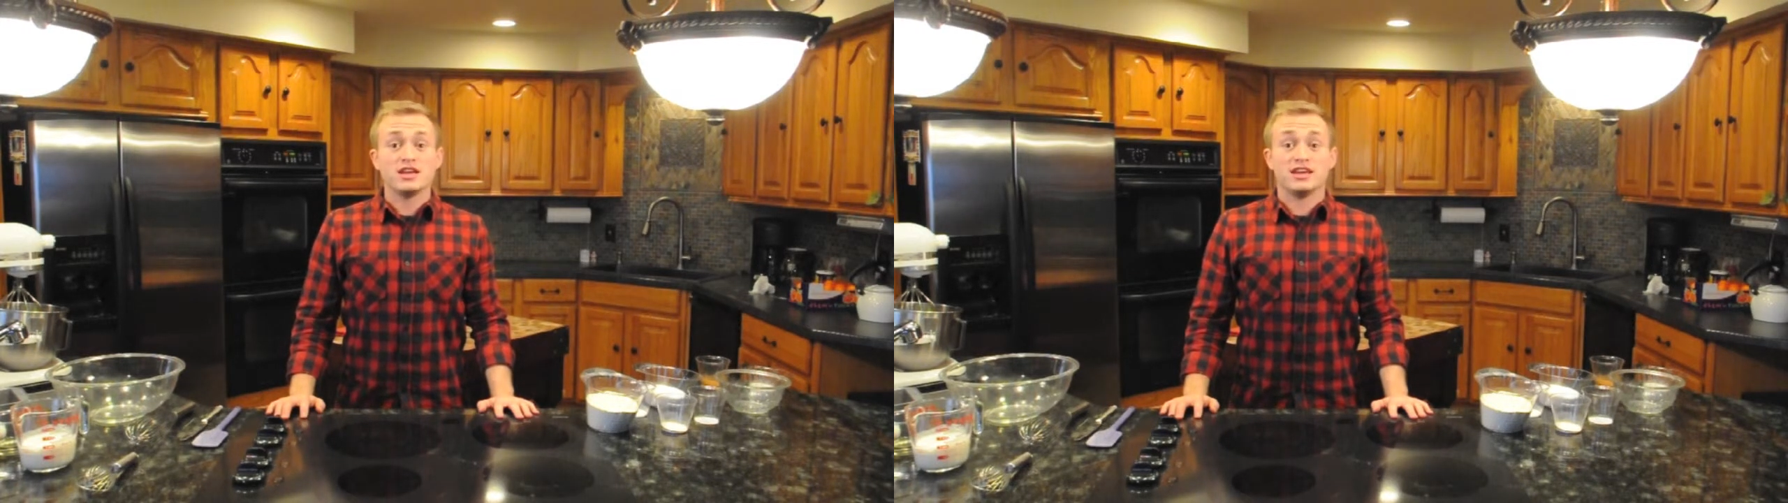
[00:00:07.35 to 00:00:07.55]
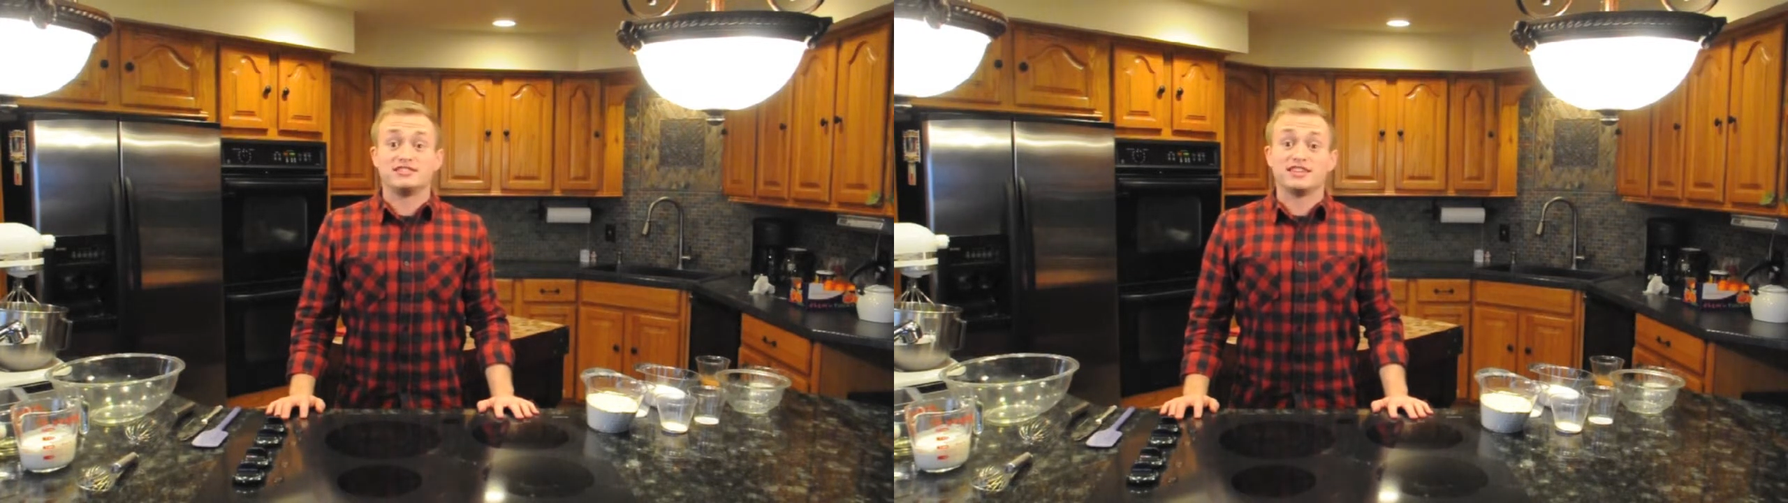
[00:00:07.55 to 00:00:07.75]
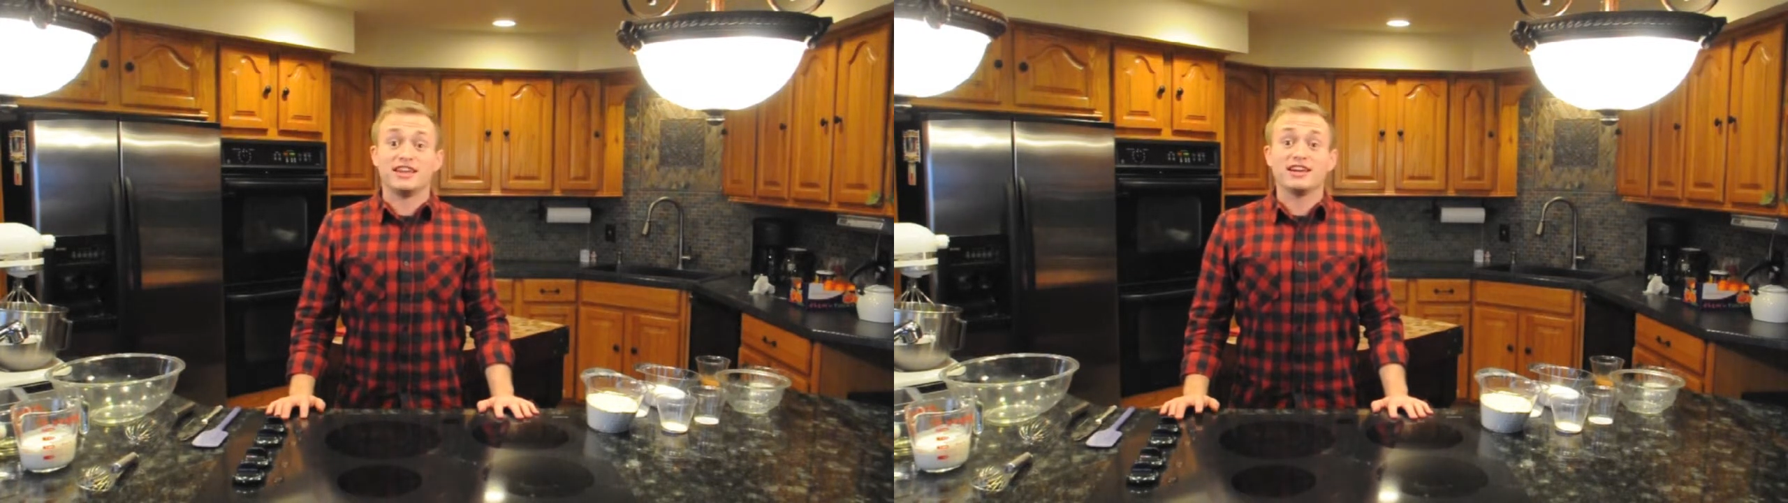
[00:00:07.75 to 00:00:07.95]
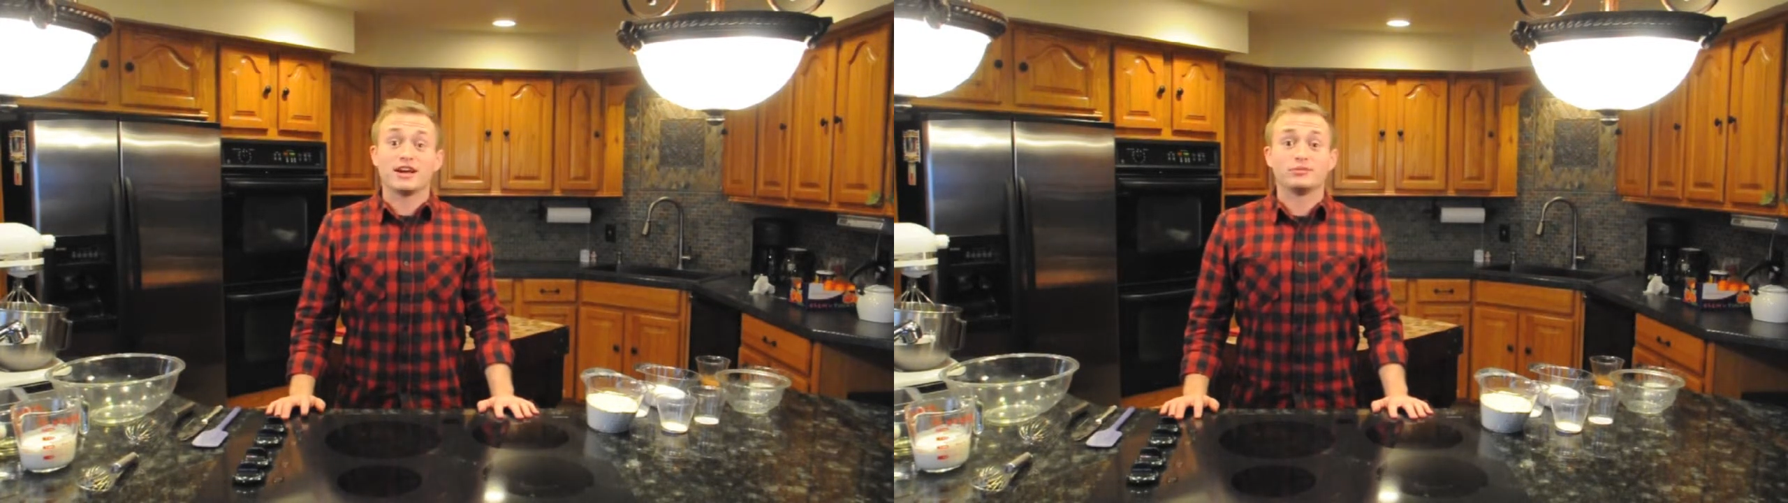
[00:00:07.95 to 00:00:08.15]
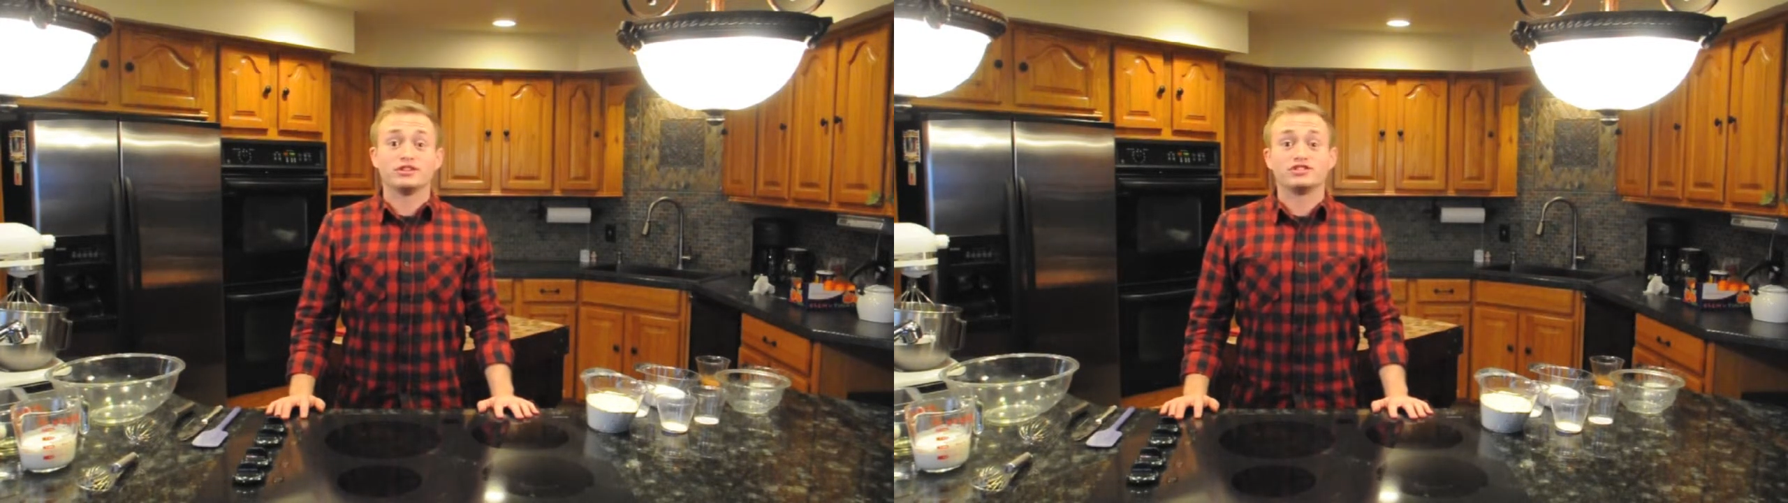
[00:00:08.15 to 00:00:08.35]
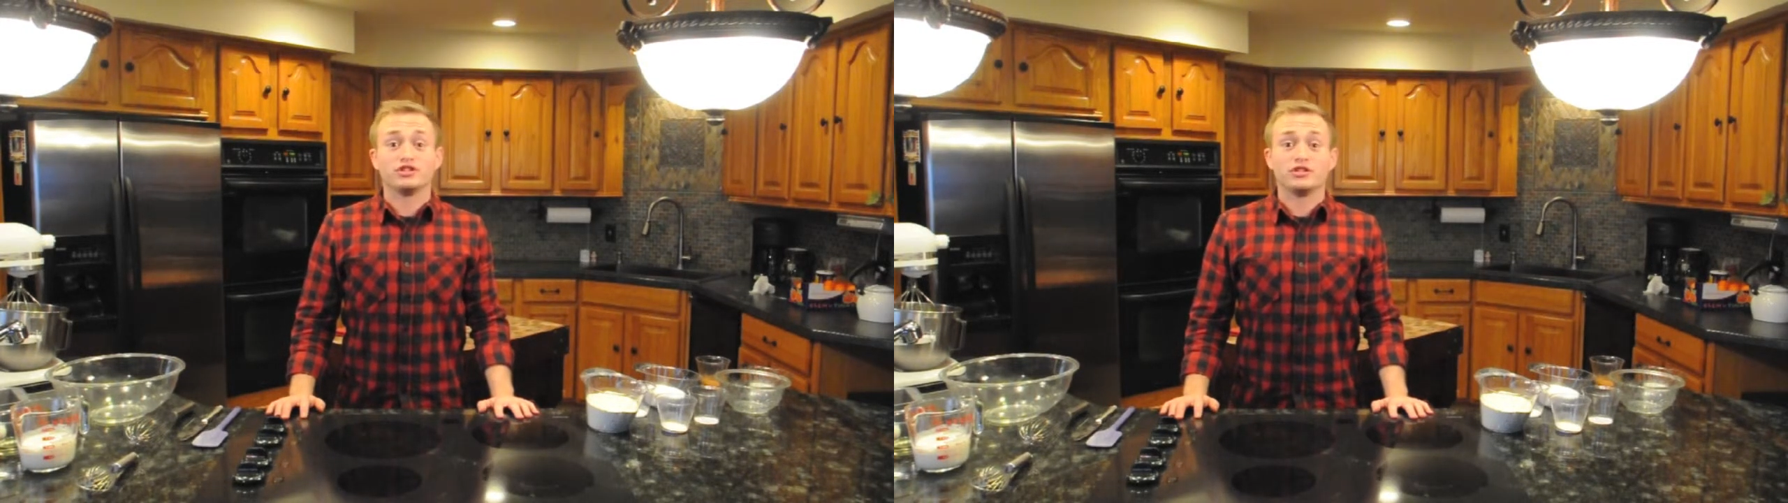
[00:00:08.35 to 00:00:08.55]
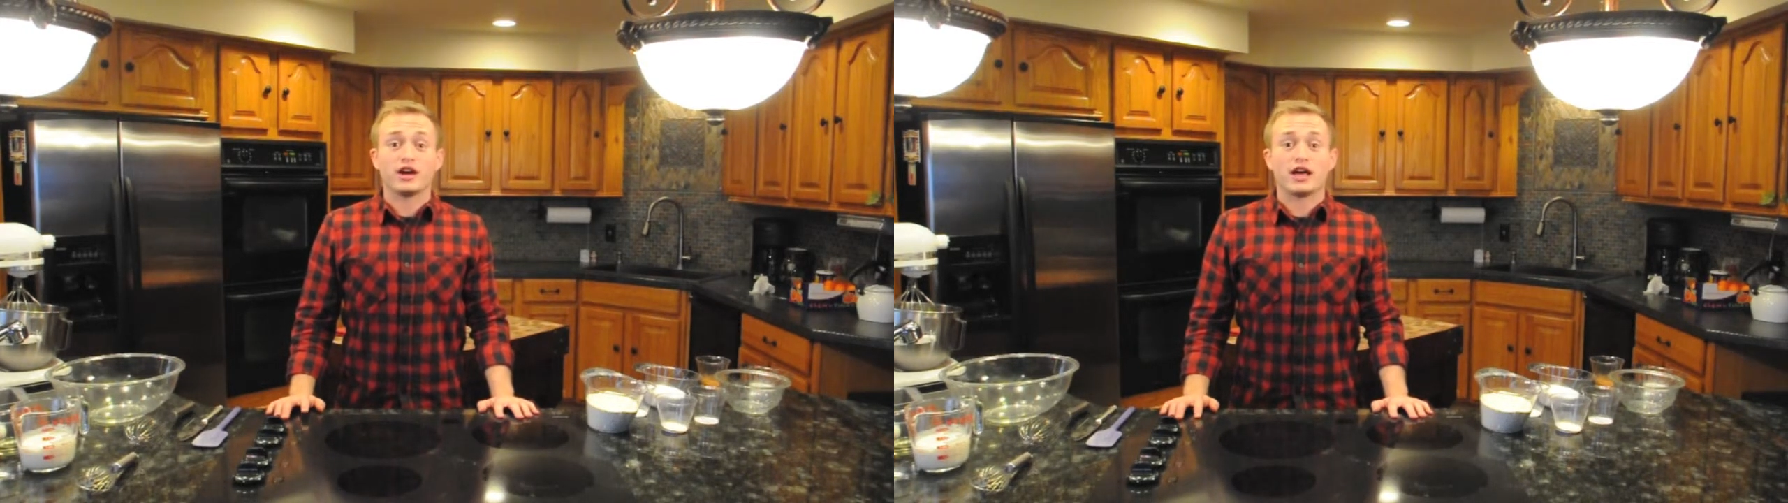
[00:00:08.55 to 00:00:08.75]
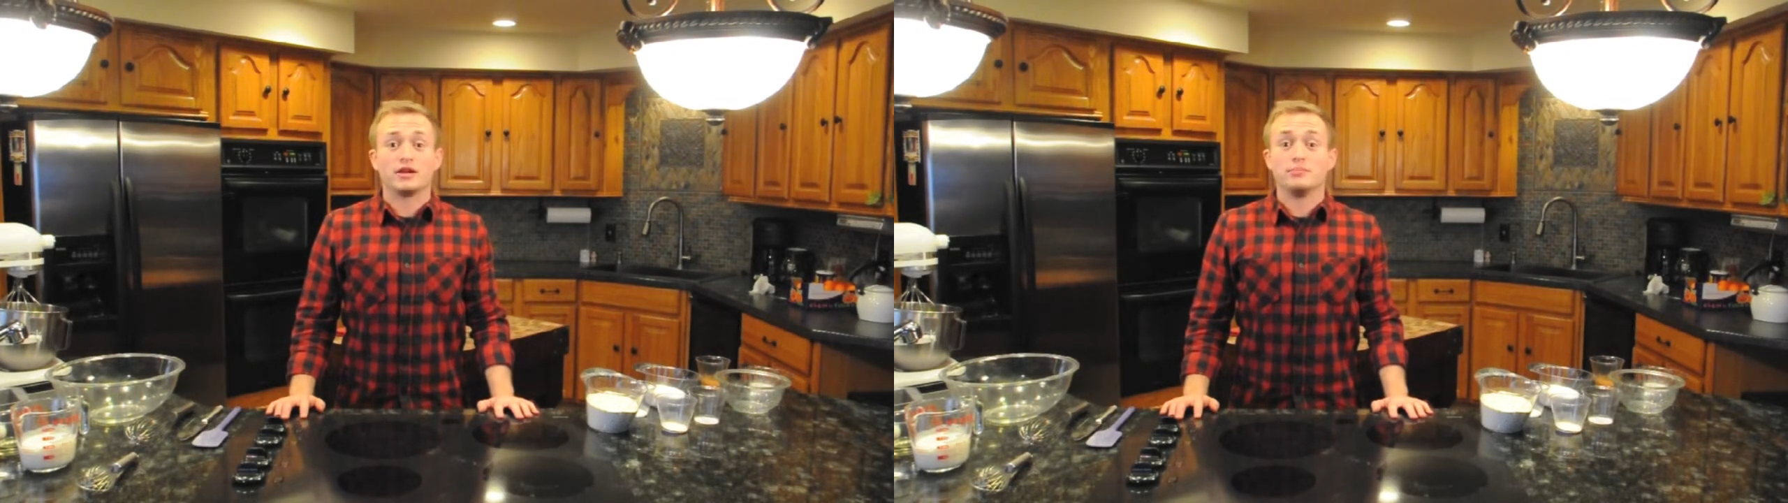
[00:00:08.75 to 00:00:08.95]
and today I'm going to show you
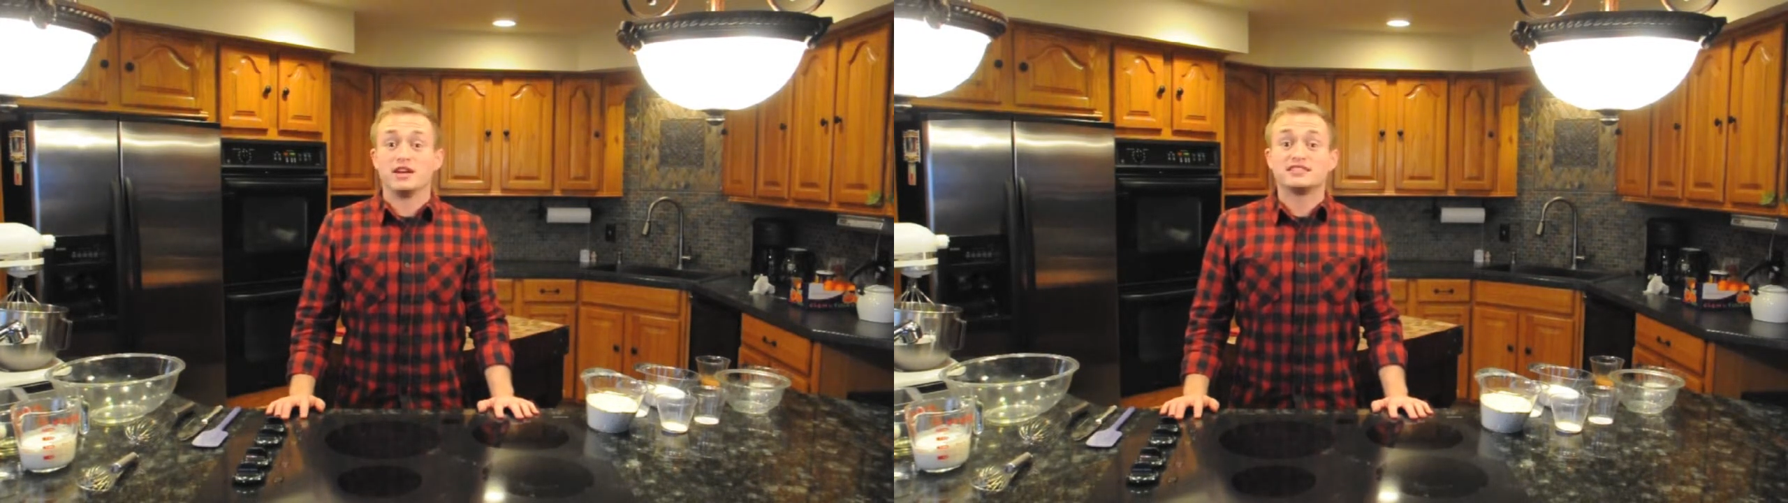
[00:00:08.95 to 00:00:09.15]
how to make